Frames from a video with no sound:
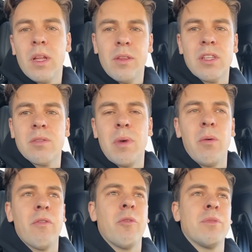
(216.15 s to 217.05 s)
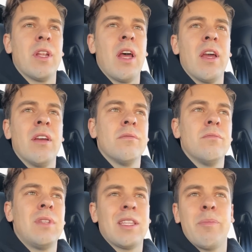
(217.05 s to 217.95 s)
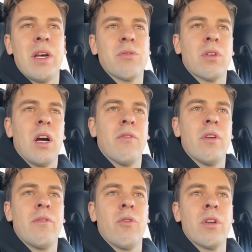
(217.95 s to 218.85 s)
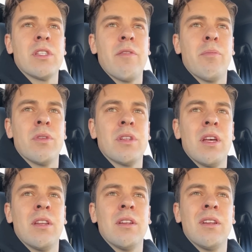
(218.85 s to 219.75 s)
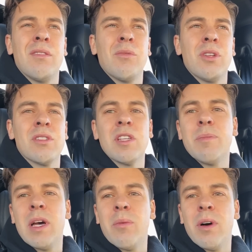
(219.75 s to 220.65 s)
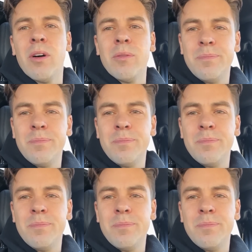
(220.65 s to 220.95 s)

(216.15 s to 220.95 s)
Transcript: This is my one from today. Not the best recovery, 47%. I didn't really sleep that well.